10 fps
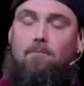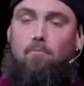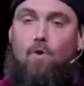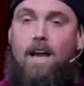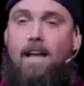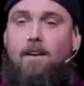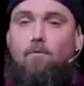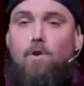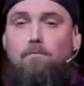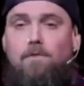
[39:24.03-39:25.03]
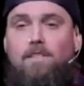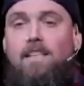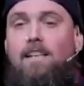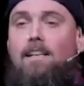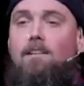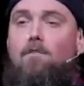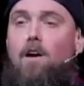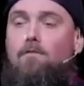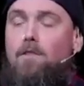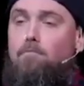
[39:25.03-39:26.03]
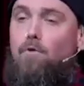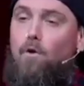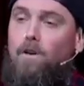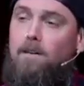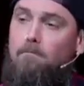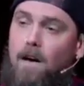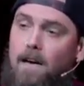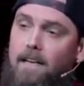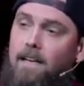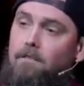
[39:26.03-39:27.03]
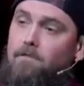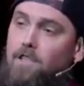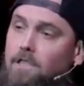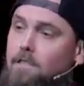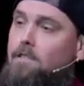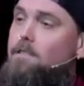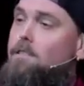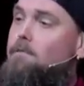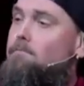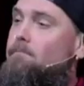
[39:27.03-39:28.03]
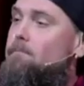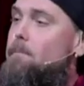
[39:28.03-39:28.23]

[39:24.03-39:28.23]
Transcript: This bread representative of the broken body of Jesus,